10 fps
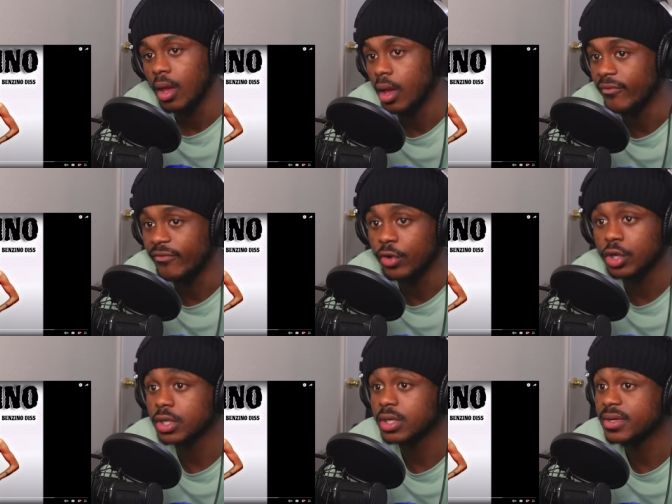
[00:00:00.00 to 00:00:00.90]
Very
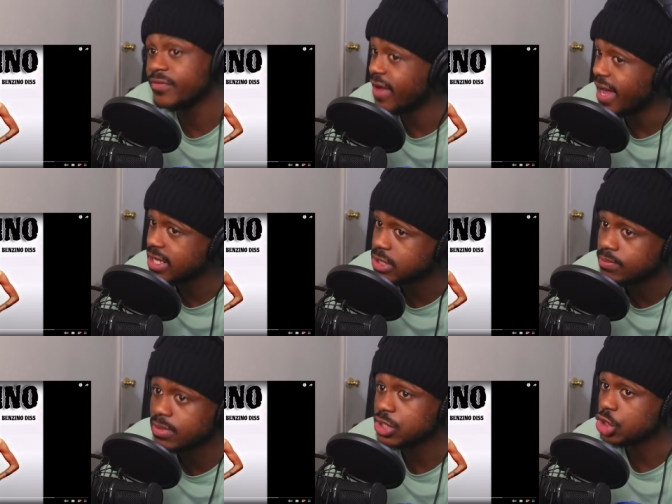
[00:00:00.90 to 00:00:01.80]
good advice,
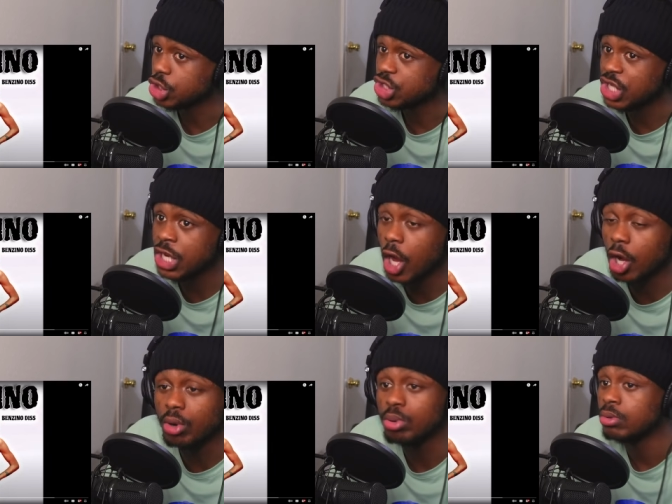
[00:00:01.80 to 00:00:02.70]
Mr. Zeno.